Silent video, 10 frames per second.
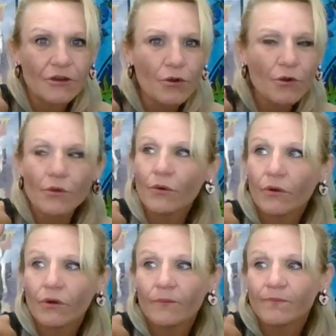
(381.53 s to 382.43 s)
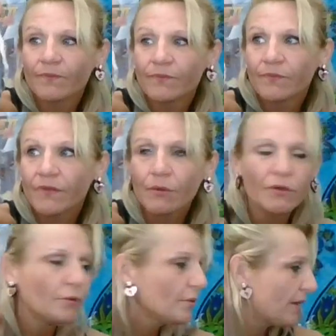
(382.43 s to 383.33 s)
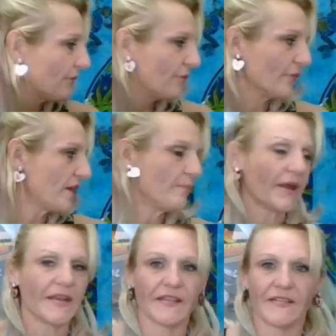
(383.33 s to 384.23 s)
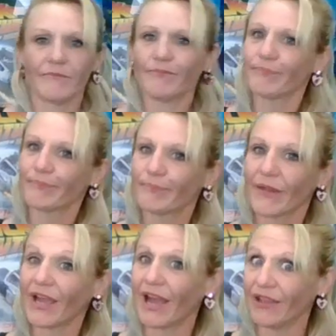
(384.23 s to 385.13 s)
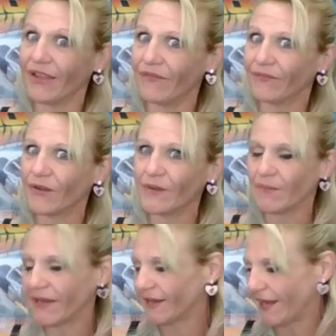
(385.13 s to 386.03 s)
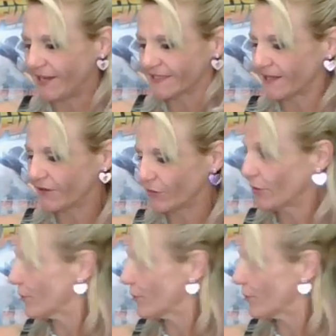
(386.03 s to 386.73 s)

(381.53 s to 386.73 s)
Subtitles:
Ooh, I wonder where my Fred bed is. I love Fred bed eggs. I don't know